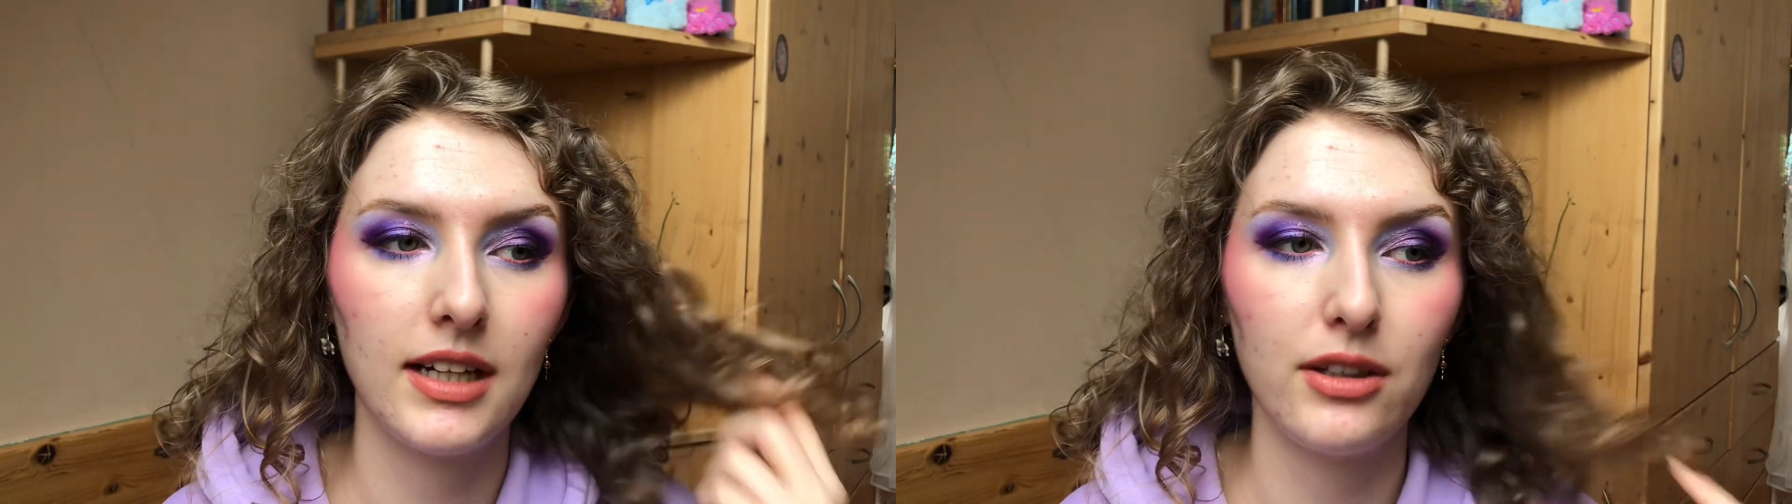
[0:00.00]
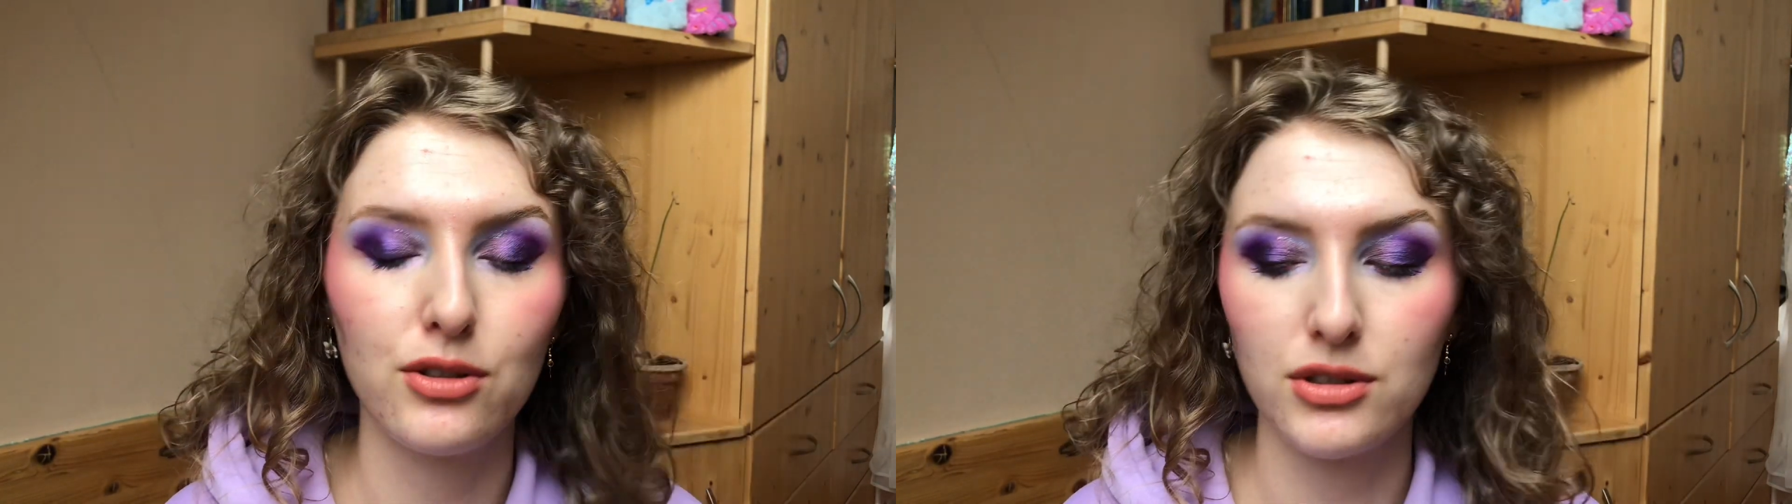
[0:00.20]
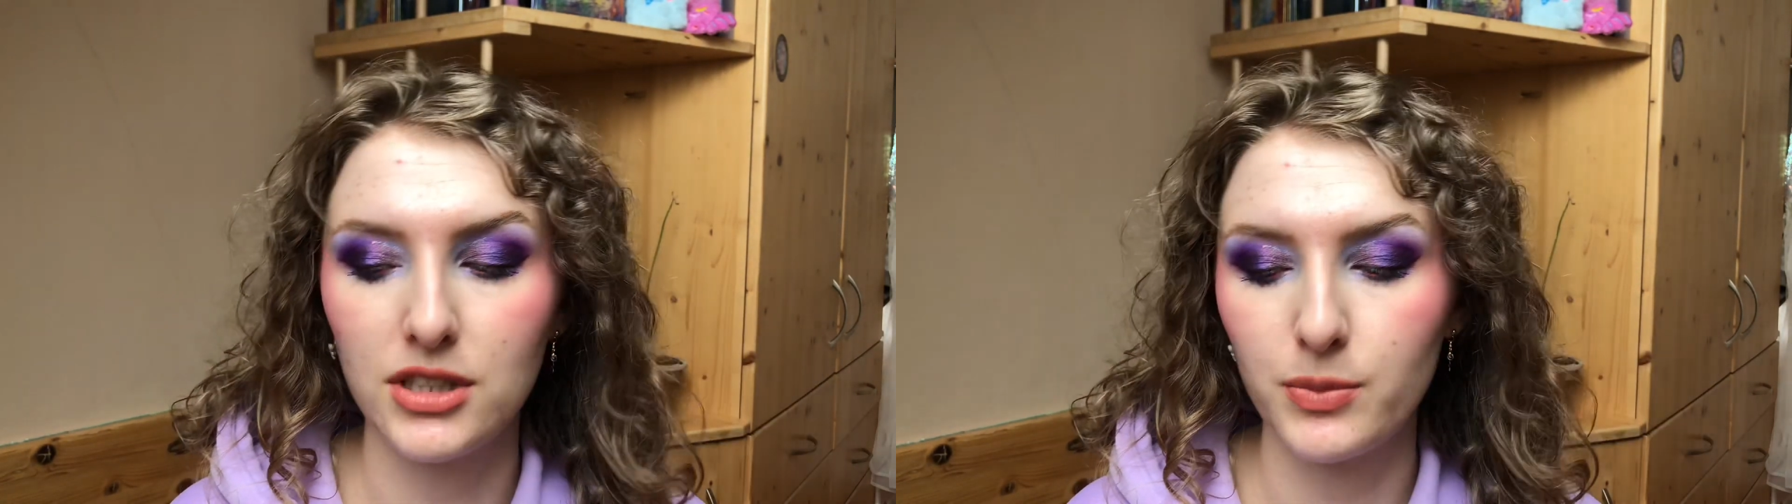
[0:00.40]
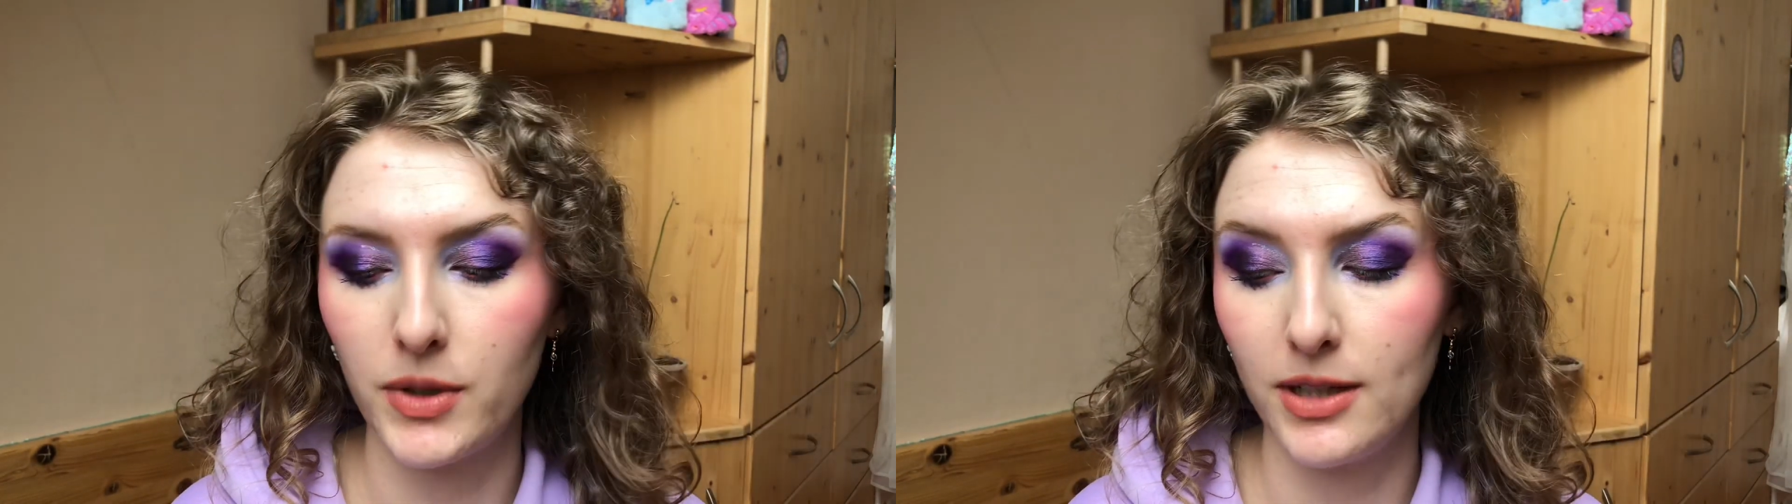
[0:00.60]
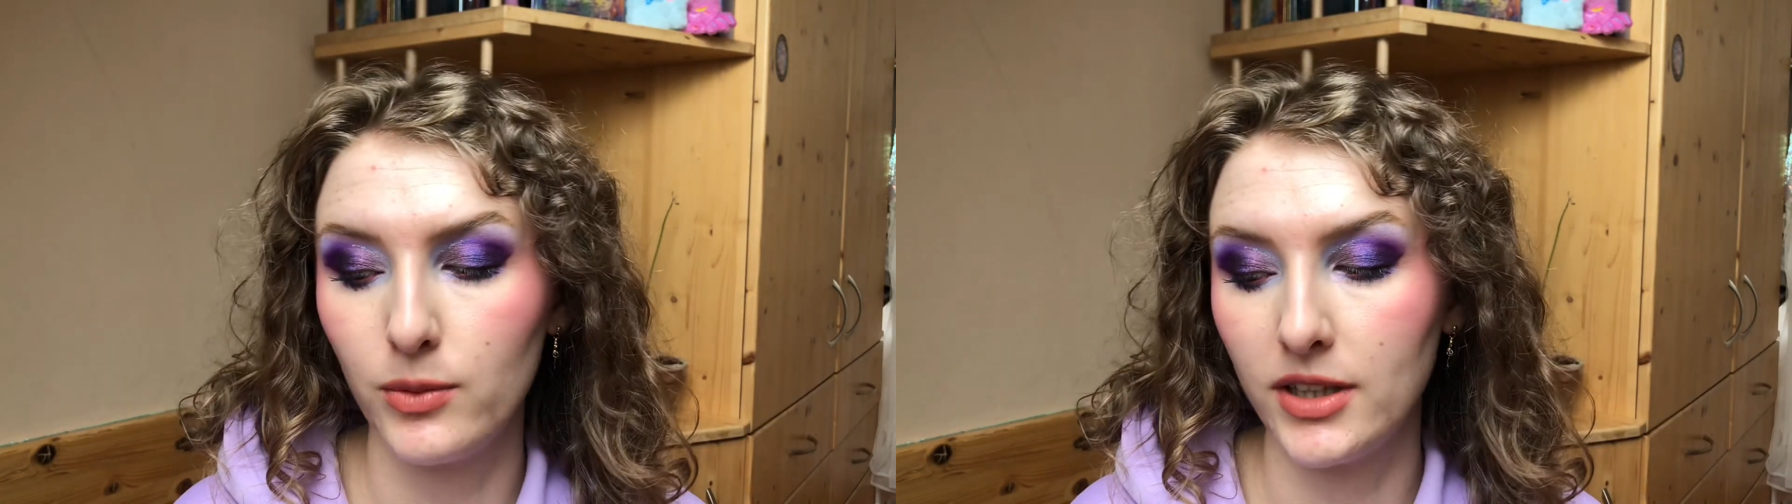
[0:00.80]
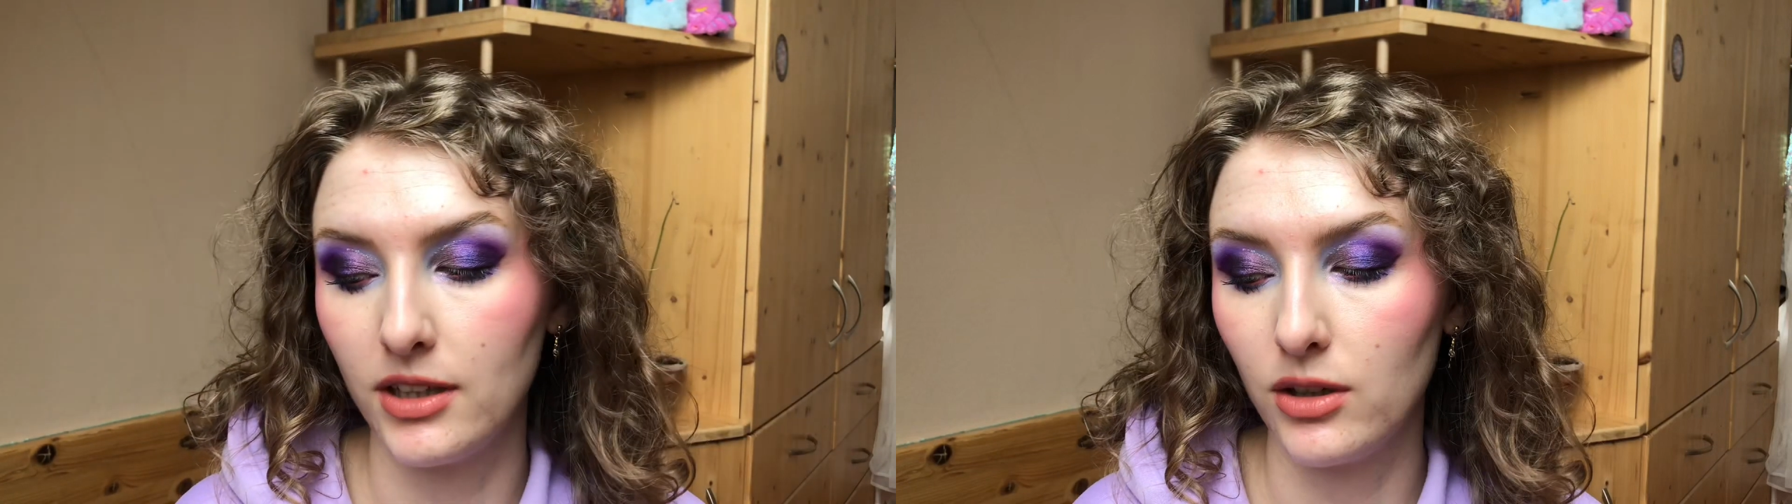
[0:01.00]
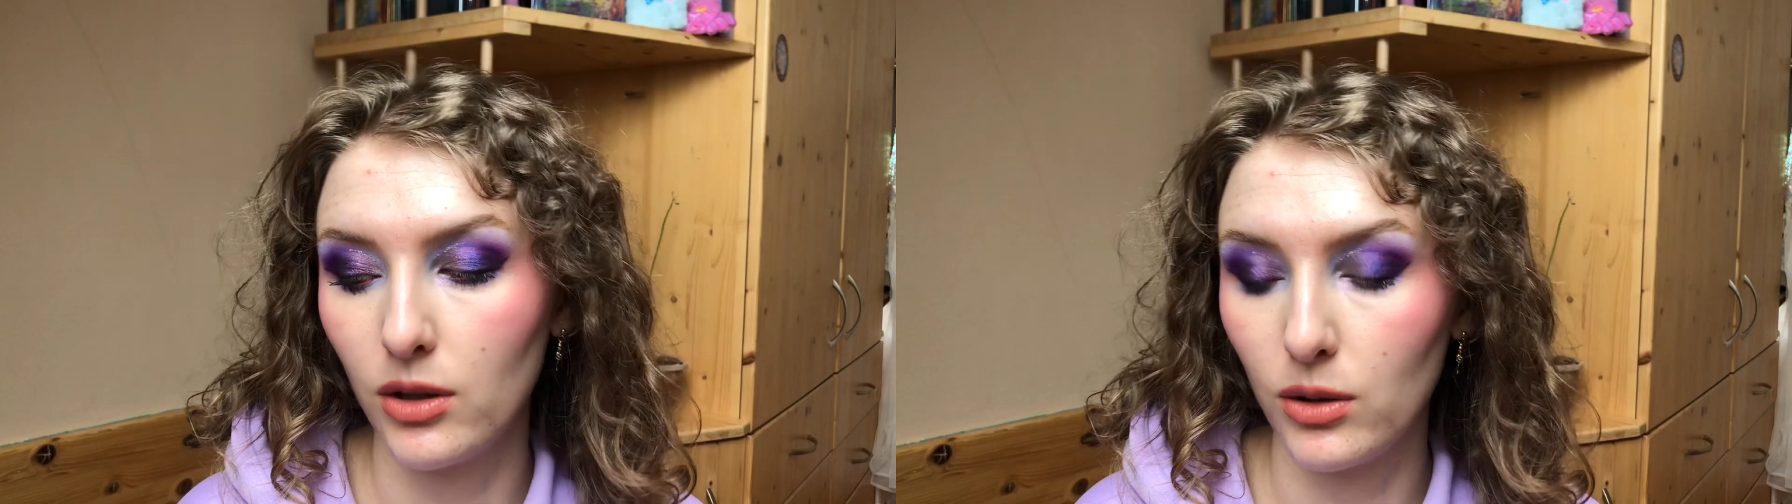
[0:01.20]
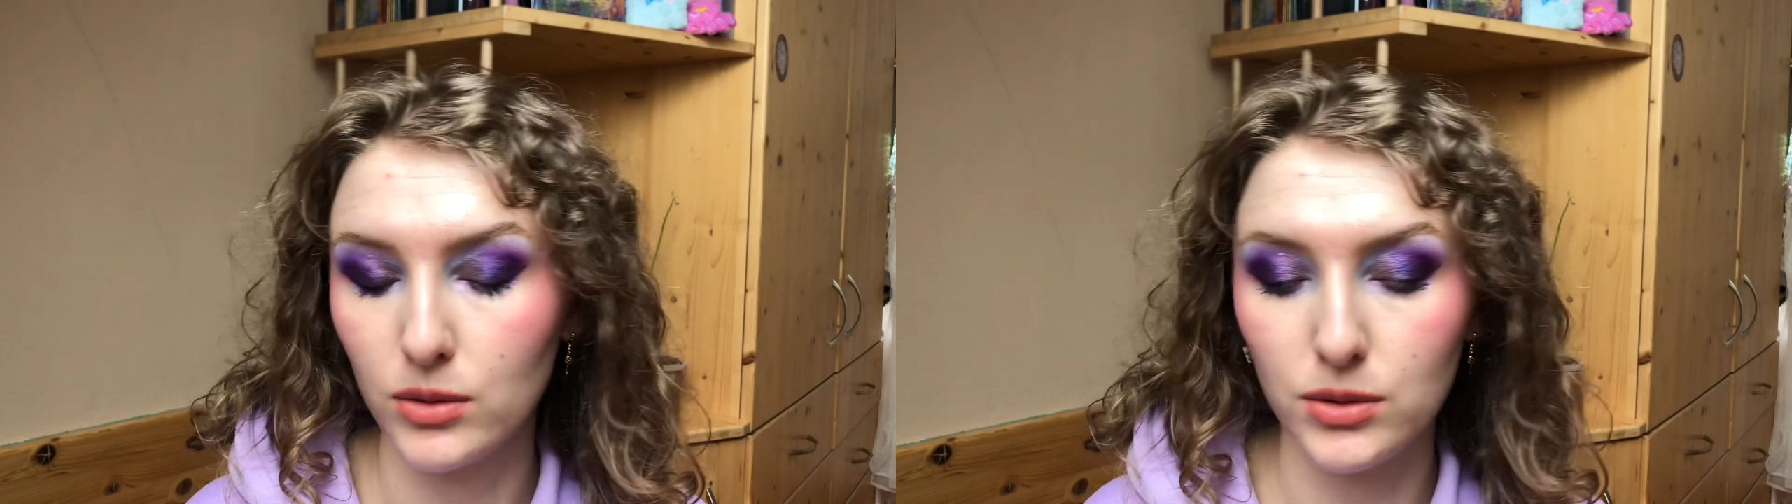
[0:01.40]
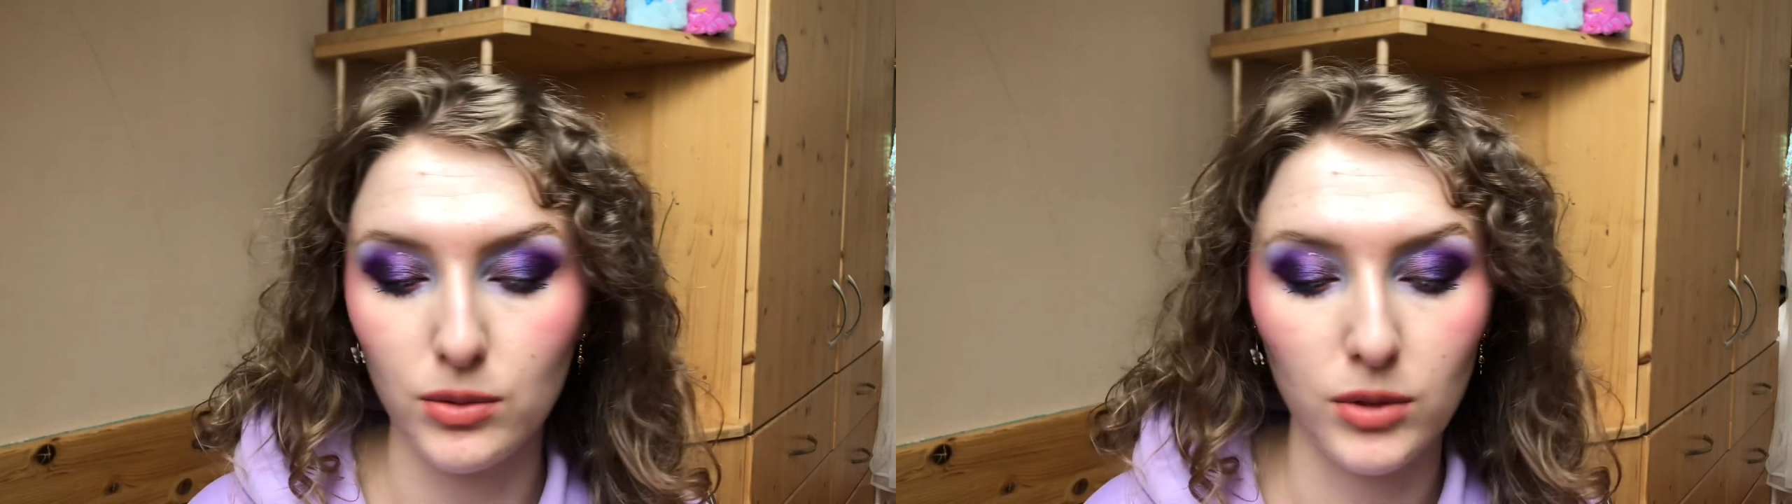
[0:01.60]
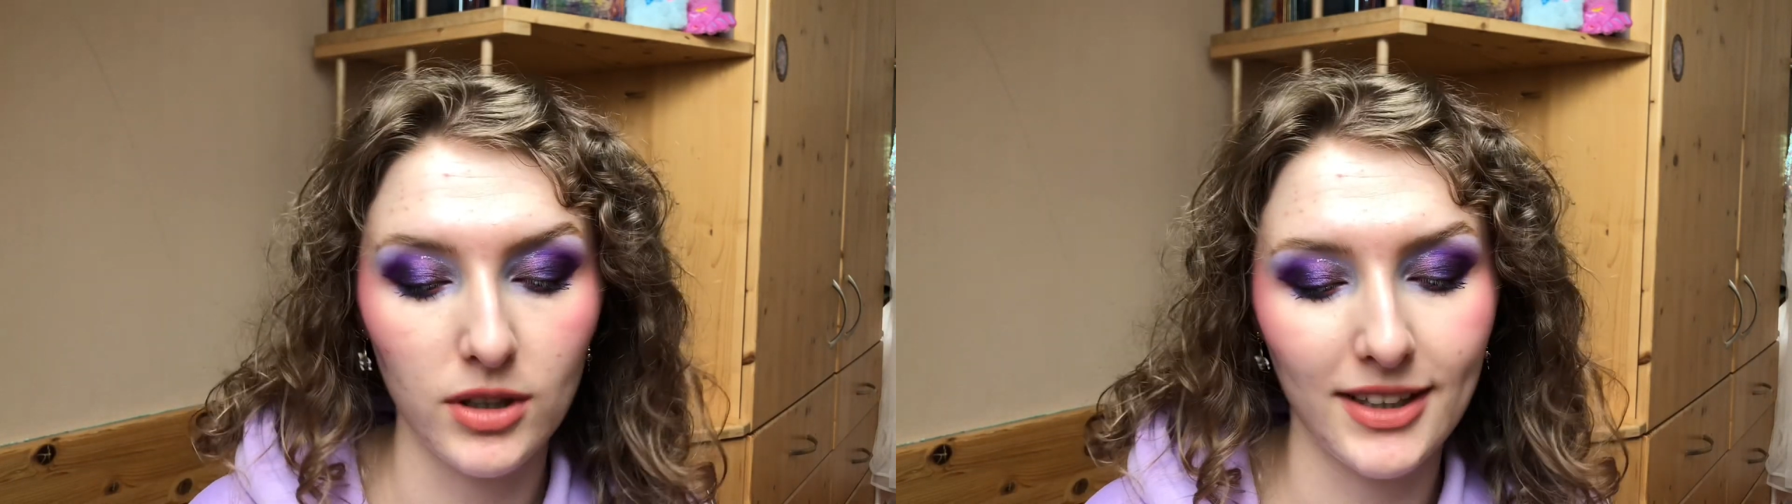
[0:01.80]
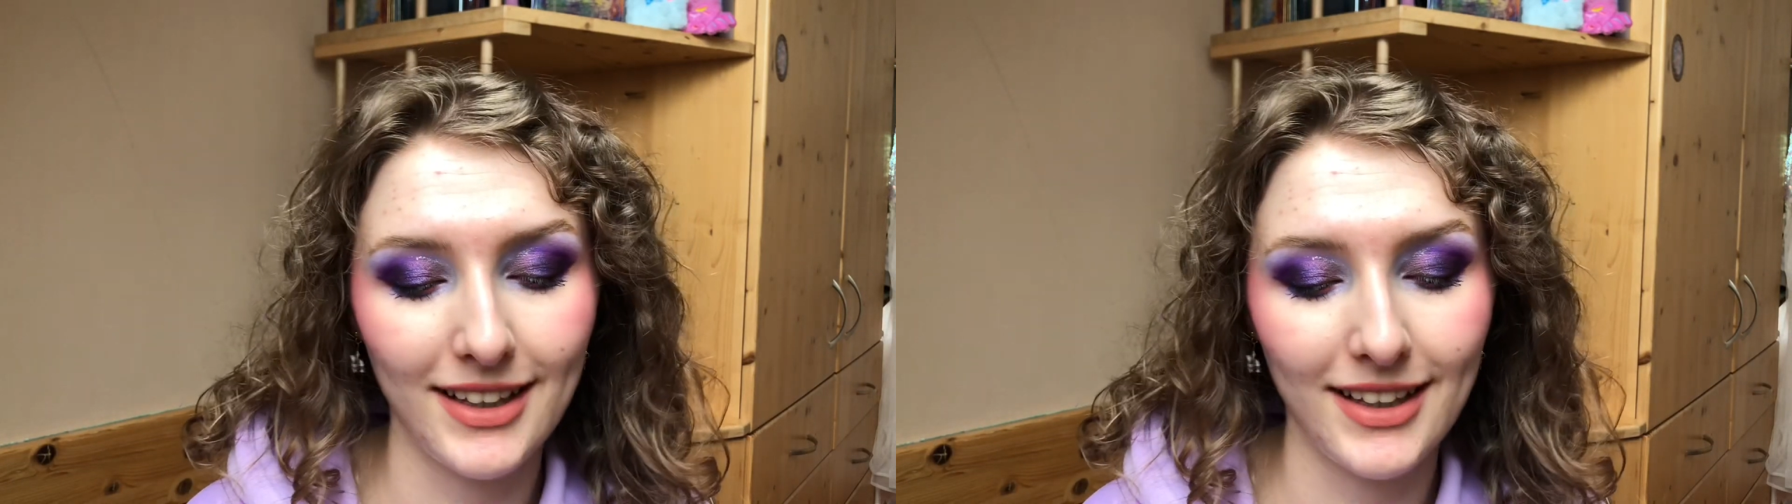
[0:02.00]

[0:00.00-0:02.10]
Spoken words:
usually spray it when I go to work,